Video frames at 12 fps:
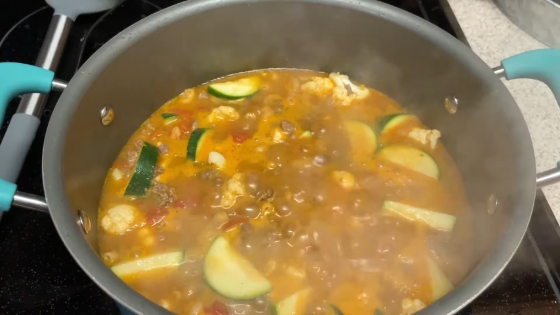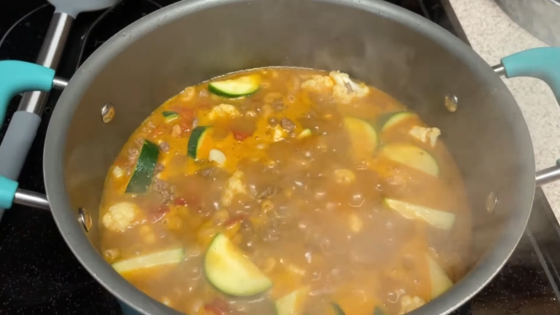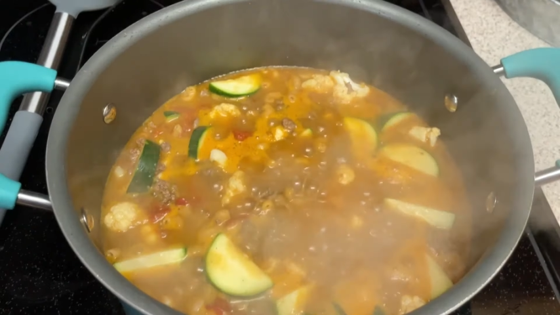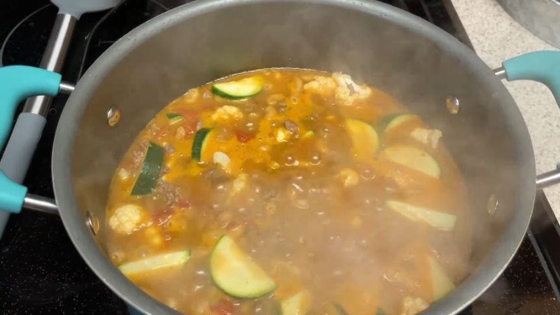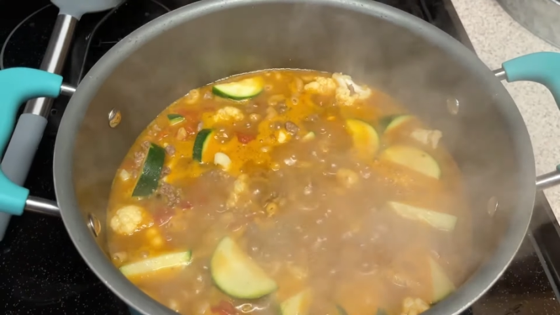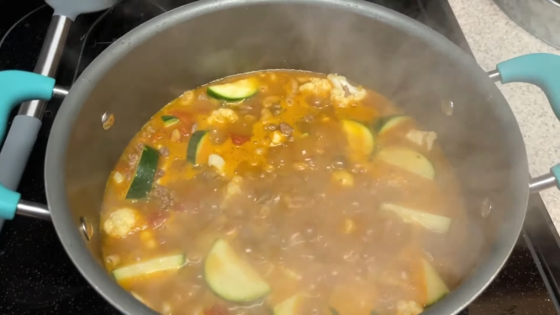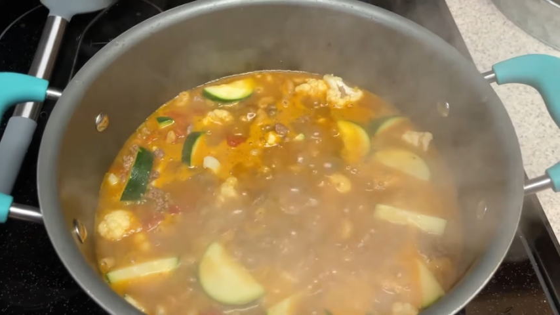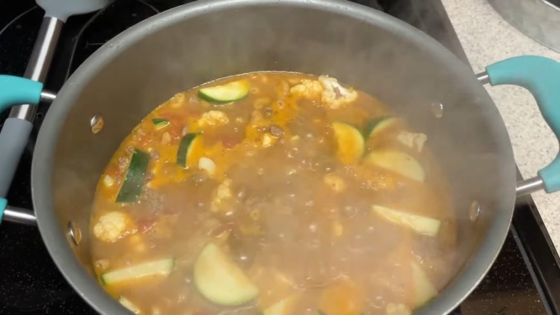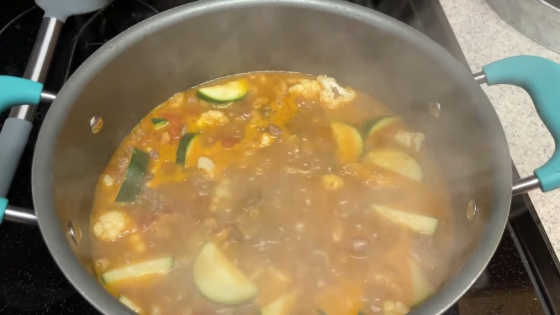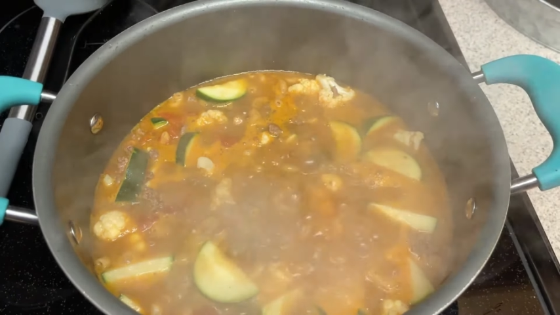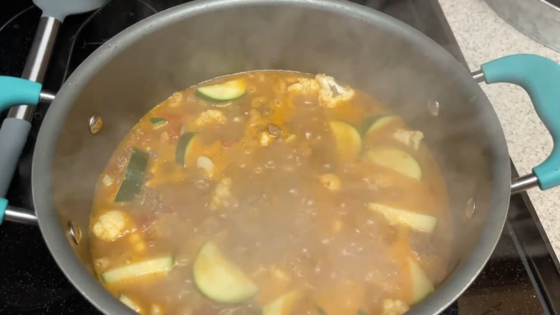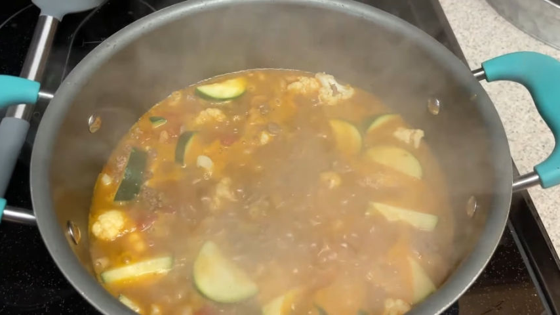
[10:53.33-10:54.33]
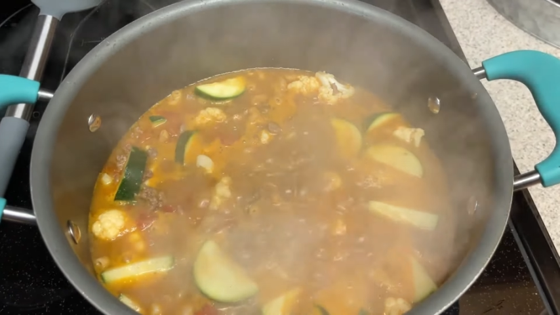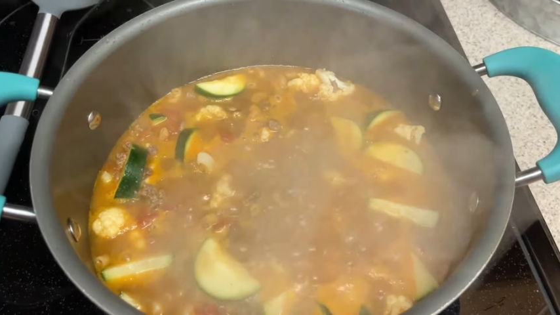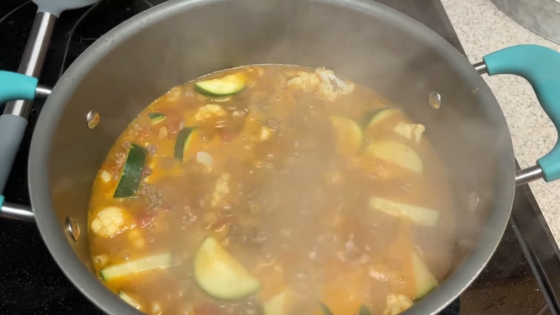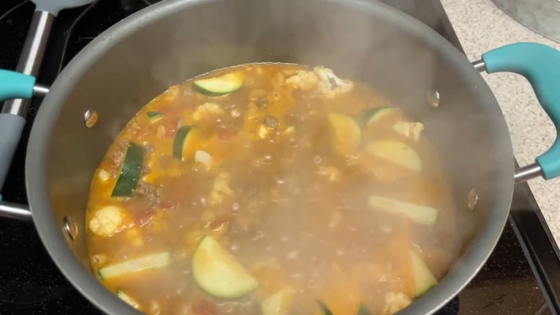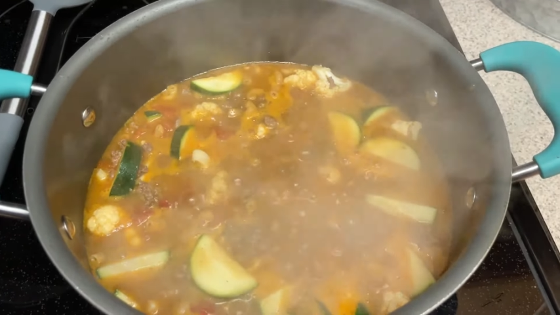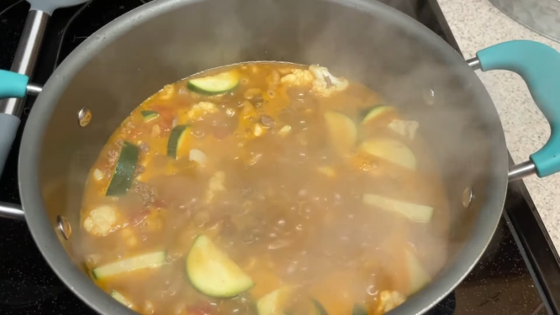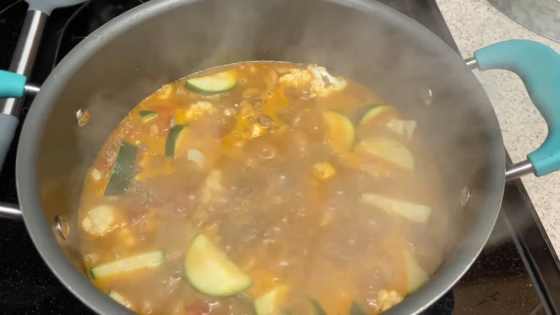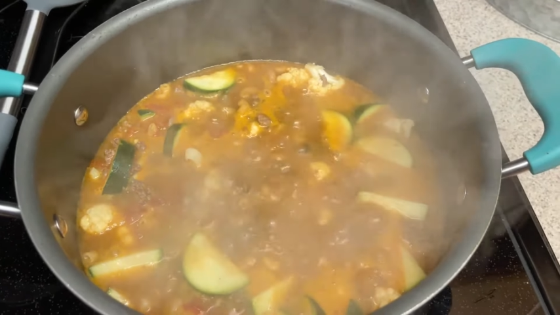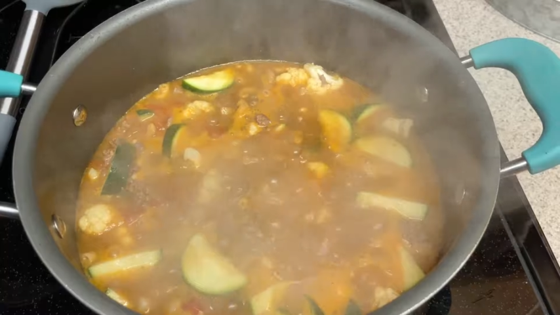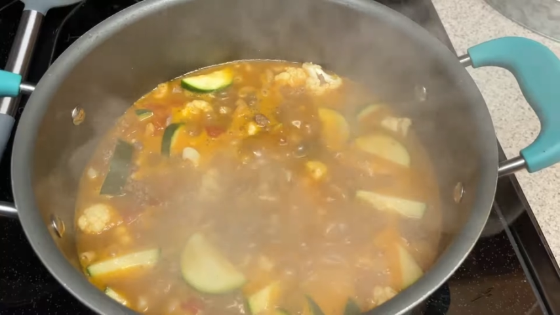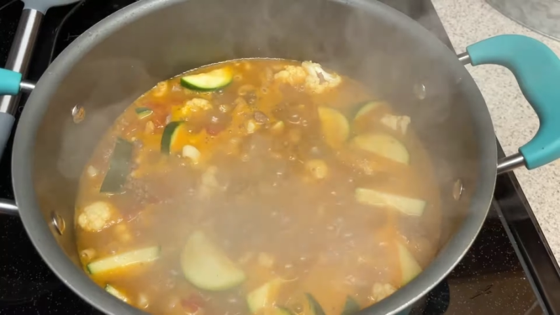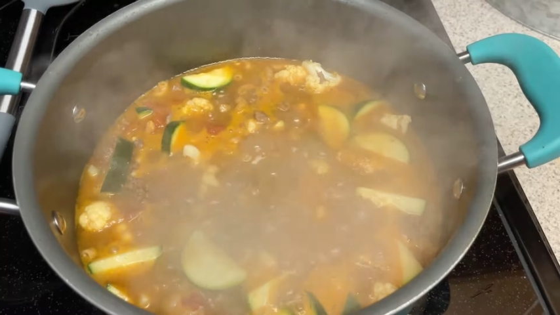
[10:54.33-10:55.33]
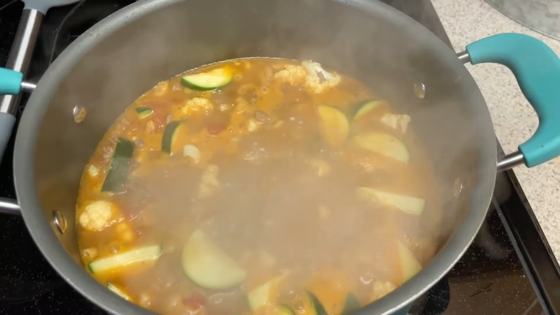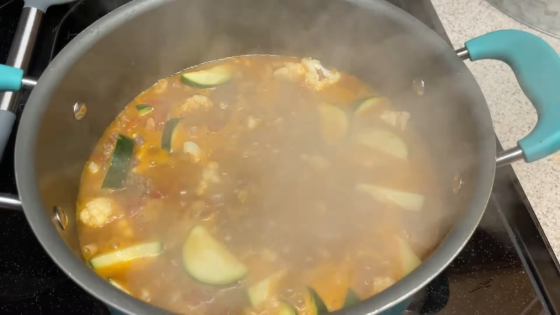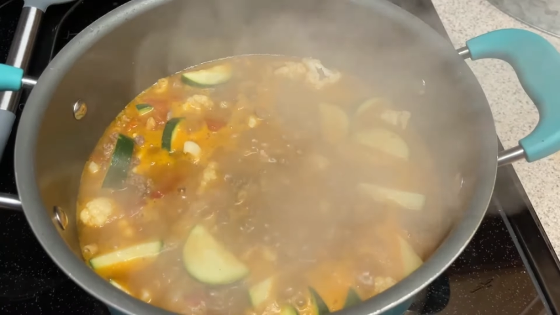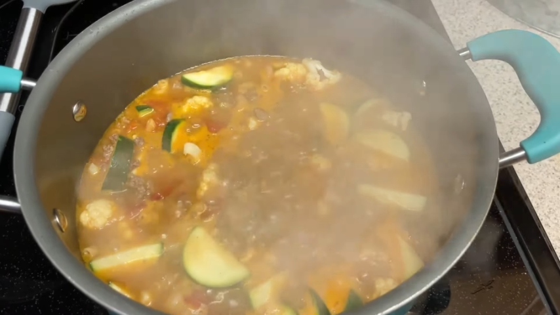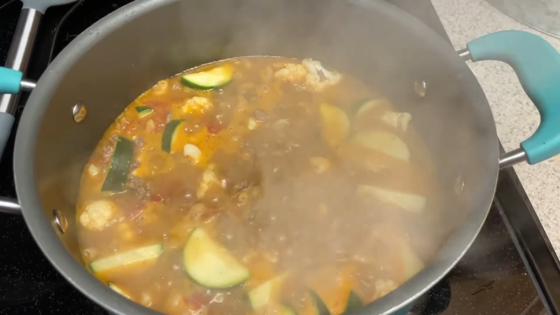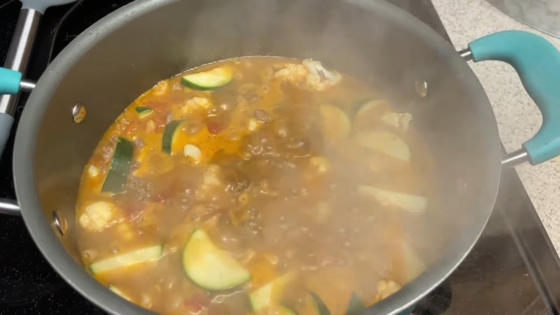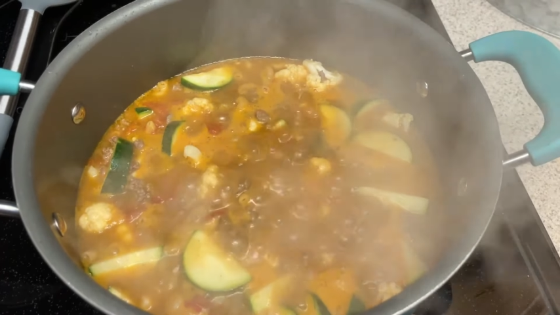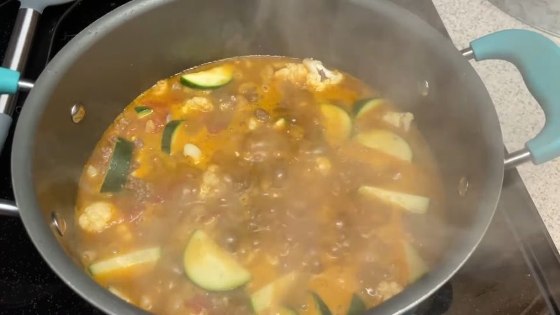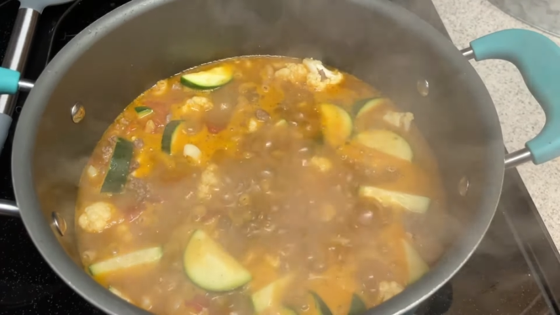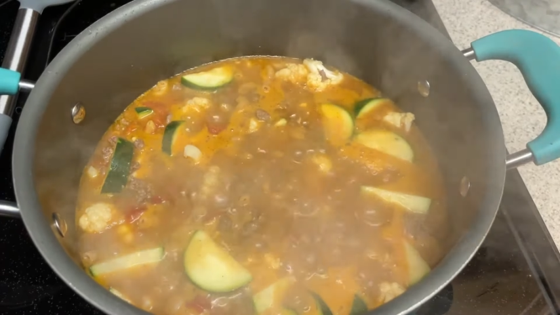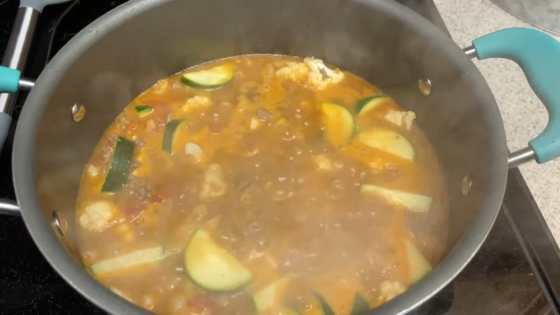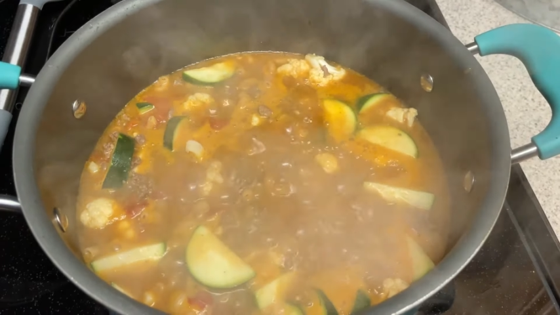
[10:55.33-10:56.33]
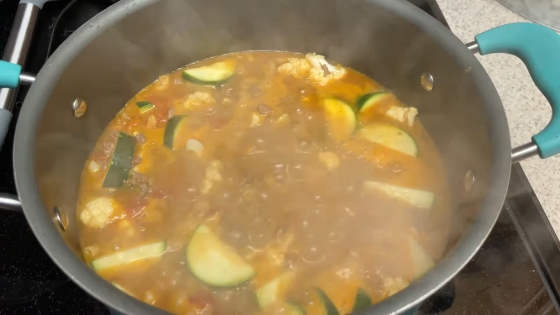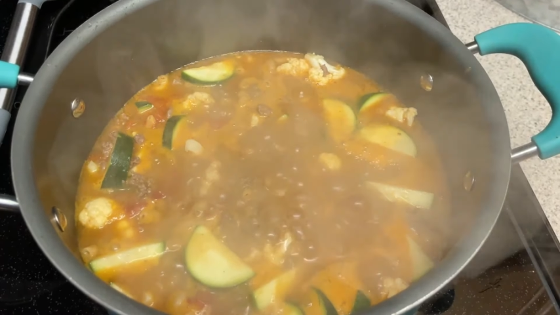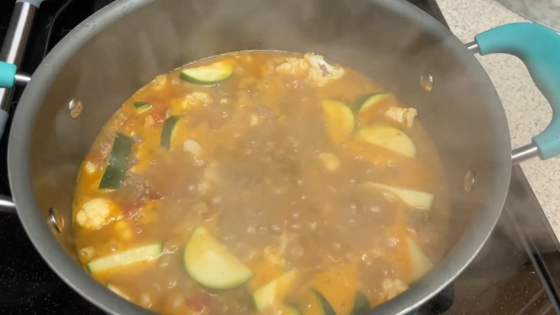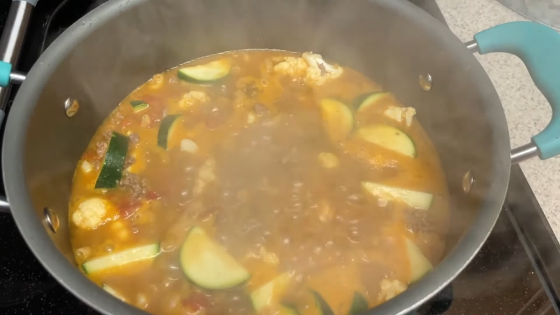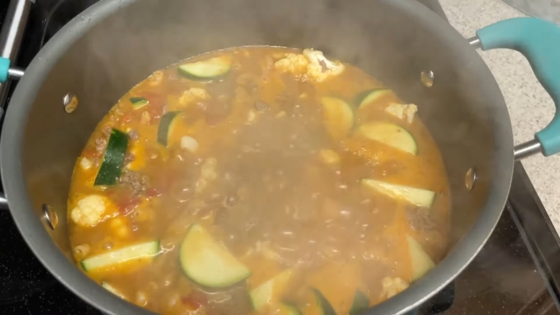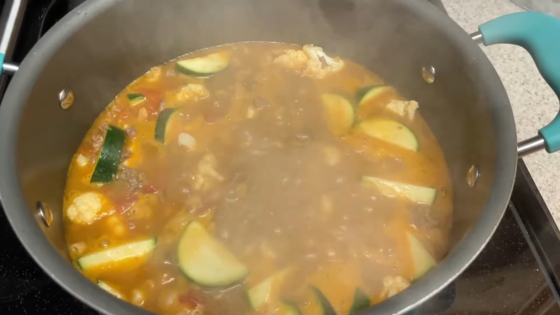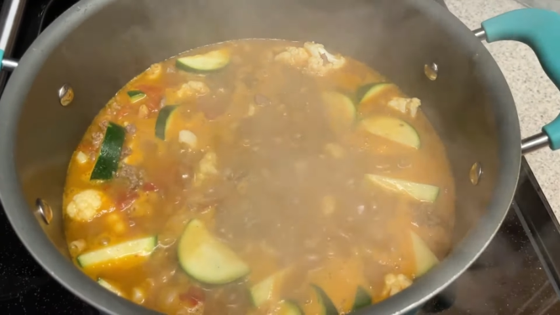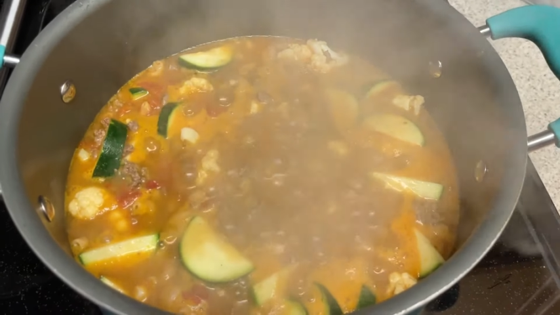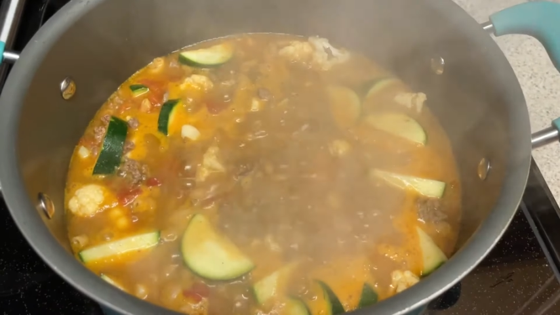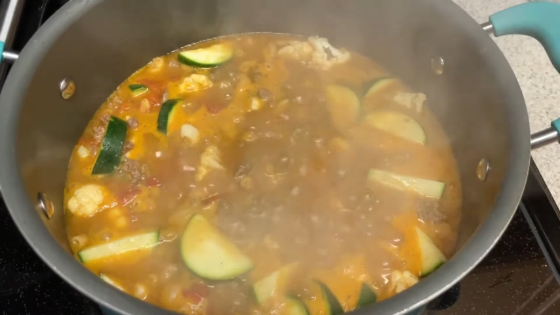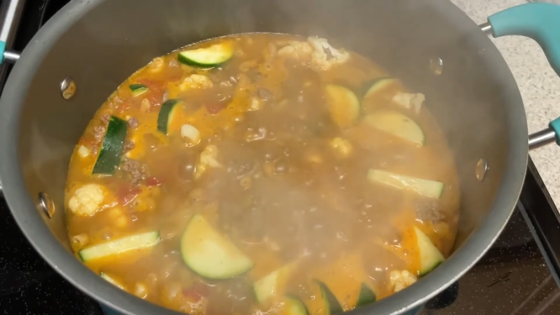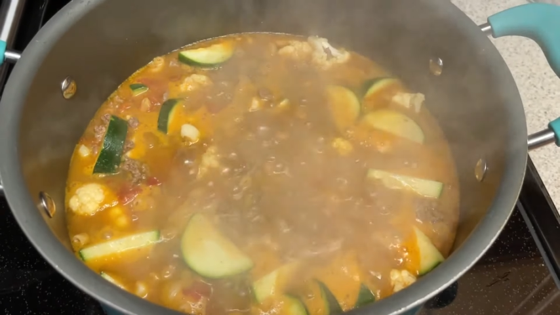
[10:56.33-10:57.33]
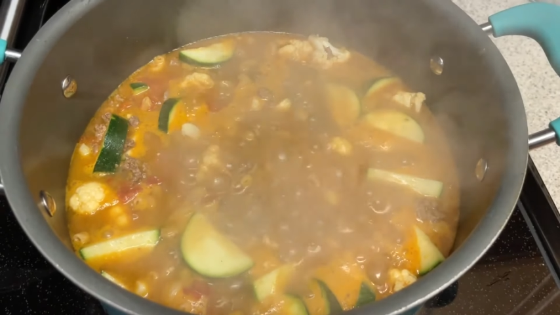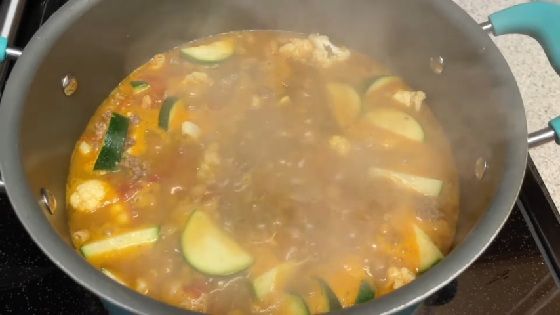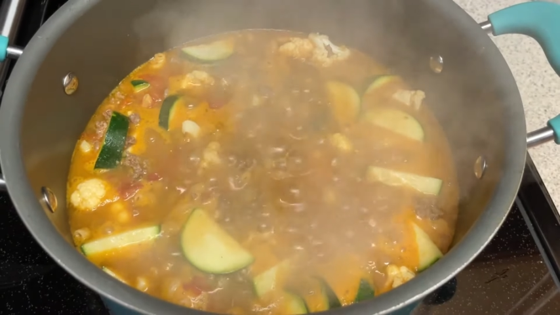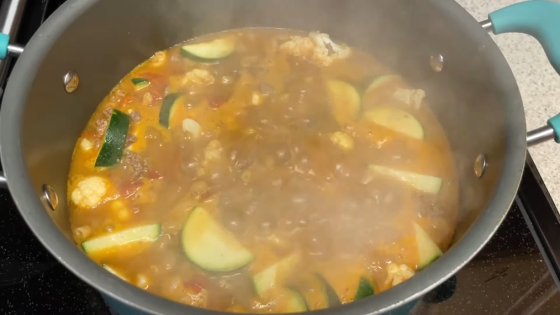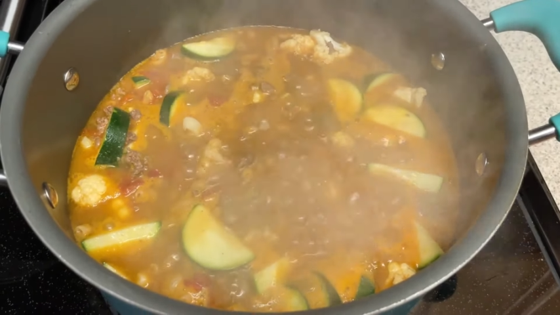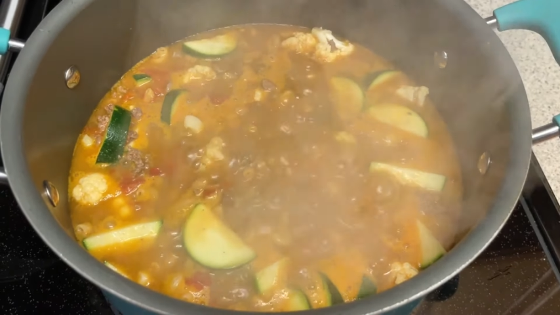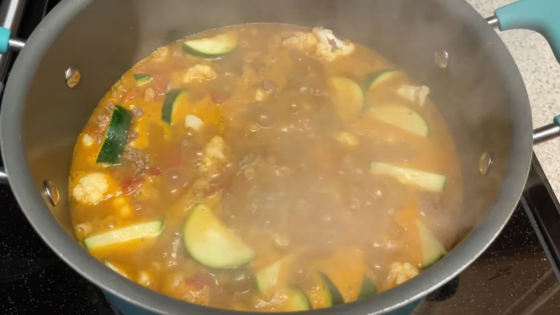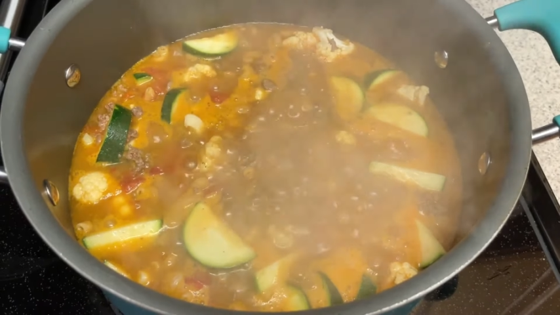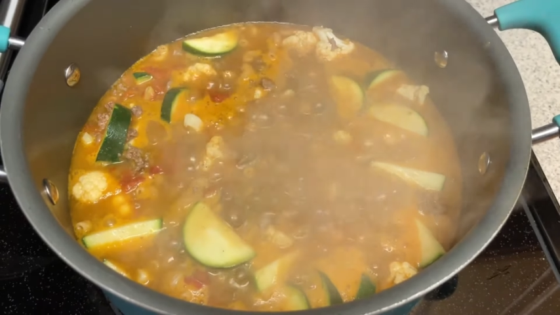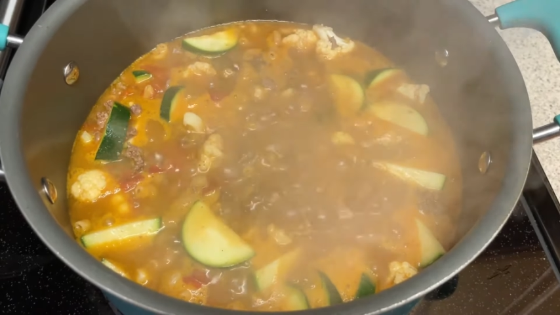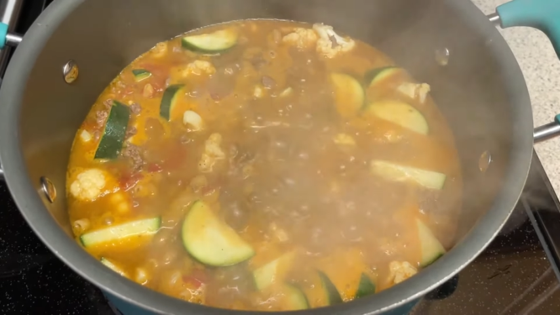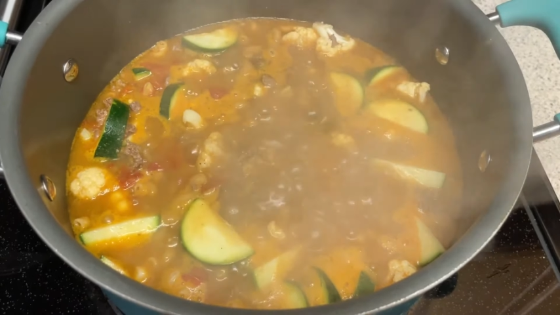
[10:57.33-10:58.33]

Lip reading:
No face is visible, so there are no lips to read.